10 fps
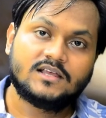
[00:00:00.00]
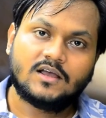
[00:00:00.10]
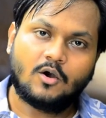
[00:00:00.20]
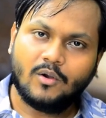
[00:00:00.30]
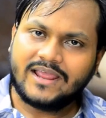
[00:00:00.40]

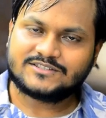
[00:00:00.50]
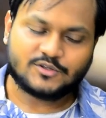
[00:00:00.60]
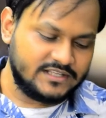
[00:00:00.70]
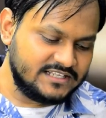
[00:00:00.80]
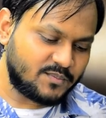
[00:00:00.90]
All right,
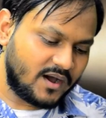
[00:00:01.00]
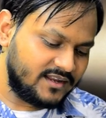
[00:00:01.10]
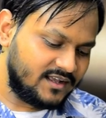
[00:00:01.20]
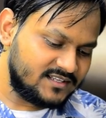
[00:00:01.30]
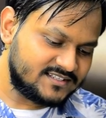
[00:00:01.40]
so these
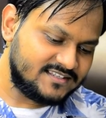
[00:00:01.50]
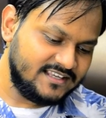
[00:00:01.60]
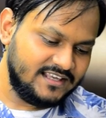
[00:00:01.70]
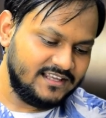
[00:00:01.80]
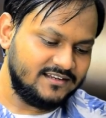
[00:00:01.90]
particles,
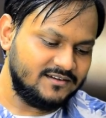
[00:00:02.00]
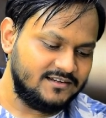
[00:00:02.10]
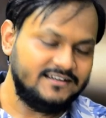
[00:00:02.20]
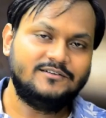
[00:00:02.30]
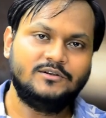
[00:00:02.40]
the
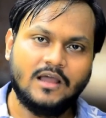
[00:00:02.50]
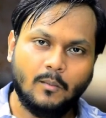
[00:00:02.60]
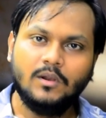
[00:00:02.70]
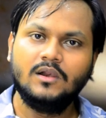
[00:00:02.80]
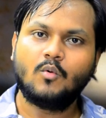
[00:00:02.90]

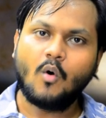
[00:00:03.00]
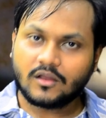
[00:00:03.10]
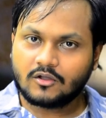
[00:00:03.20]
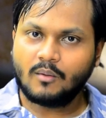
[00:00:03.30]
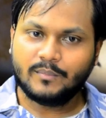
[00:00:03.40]
double
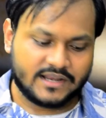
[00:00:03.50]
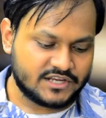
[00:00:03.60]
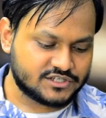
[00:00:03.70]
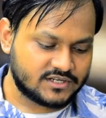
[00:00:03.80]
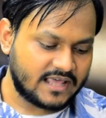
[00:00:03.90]
quark
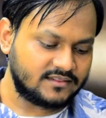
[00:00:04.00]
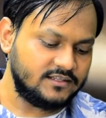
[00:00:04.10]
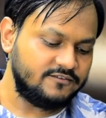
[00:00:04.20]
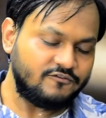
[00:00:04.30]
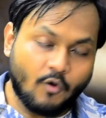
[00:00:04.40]
combination and
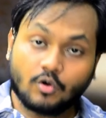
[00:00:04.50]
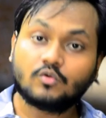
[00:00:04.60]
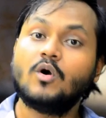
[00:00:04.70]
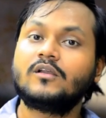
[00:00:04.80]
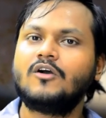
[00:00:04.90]
the four
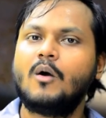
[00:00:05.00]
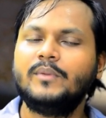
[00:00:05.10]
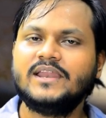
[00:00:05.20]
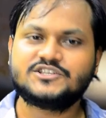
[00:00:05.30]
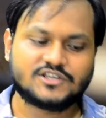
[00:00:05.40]
quark
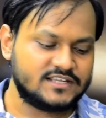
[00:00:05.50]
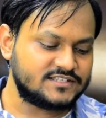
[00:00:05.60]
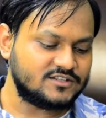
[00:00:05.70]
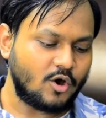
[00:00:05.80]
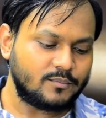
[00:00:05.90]
combination,
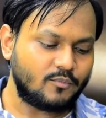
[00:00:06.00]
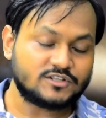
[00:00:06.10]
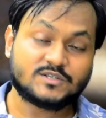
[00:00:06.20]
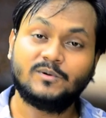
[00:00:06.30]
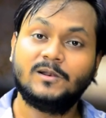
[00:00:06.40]
is not
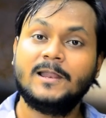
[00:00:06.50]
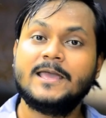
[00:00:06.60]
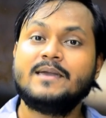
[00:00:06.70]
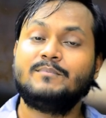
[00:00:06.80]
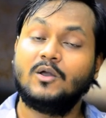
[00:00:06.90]
possible
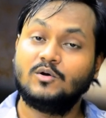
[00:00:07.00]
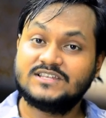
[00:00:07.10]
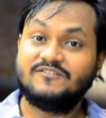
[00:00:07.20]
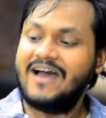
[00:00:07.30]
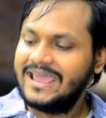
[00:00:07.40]
because
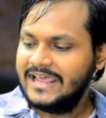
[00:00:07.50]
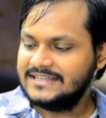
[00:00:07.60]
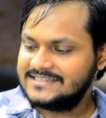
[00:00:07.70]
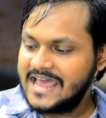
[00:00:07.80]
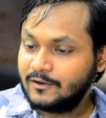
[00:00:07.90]
it
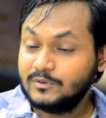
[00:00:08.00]
violates that.